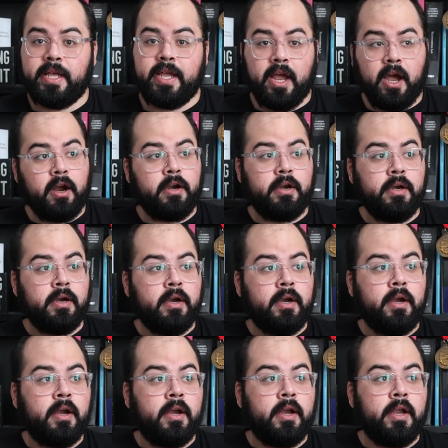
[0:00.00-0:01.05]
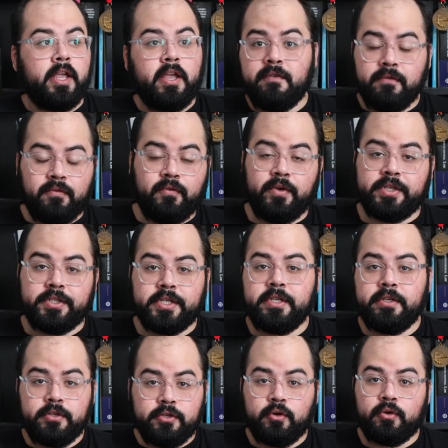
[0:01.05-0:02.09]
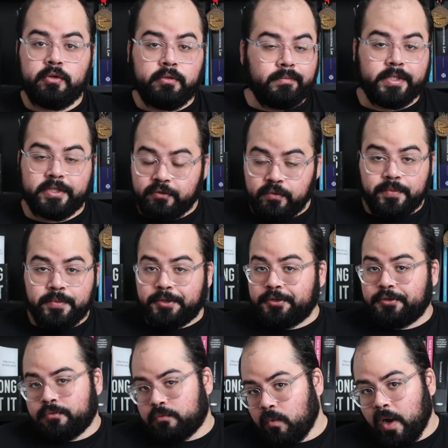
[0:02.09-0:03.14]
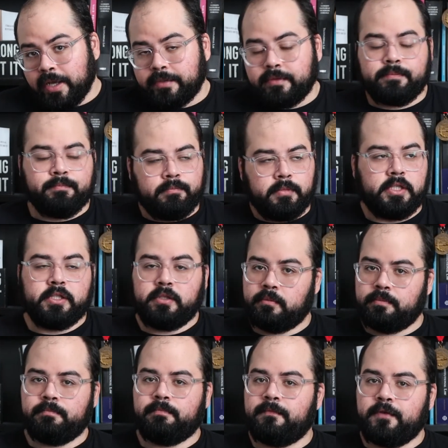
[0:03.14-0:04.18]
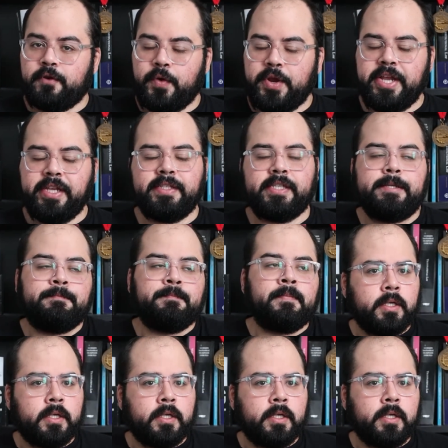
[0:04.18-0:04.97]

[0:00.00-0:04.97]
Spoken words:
They are infringing your distribution rights. It's very easy.